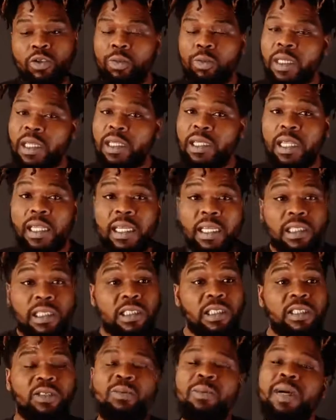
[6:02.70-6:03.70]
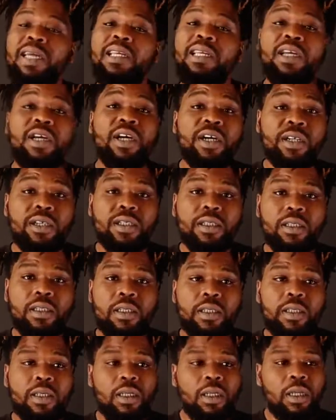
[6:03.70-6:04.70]
too many lanes, you might get hurt.
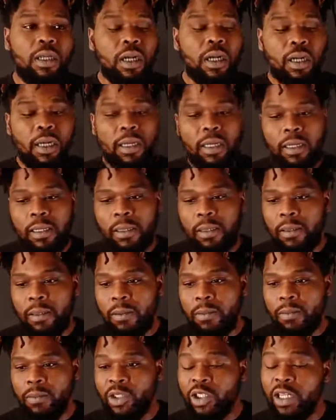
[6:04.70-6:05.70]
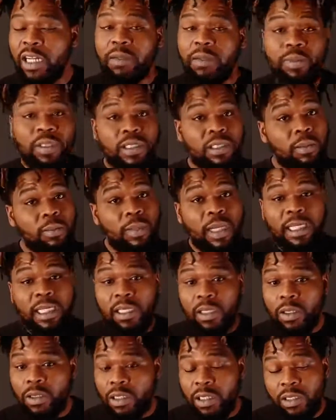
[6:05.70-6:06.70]
Trying to be
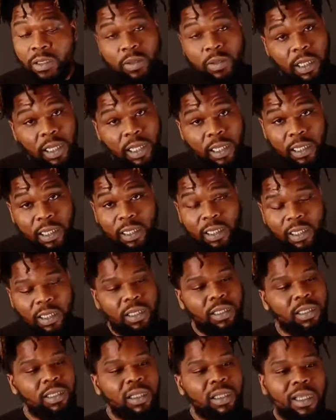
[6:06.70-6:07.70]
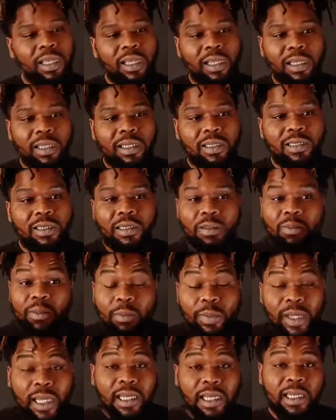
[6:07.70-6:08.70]
somebody else that you're not, and
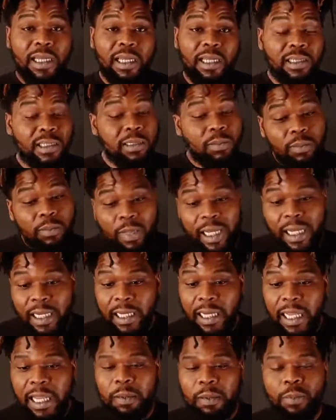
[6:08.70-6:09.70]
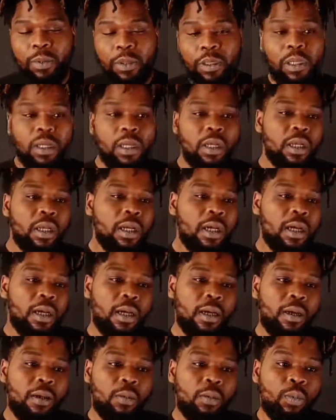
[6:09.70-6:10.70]
something bad can happen.
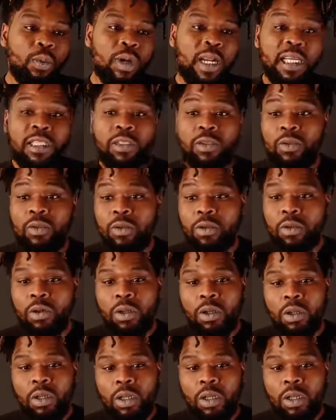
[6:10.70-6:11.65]
What I do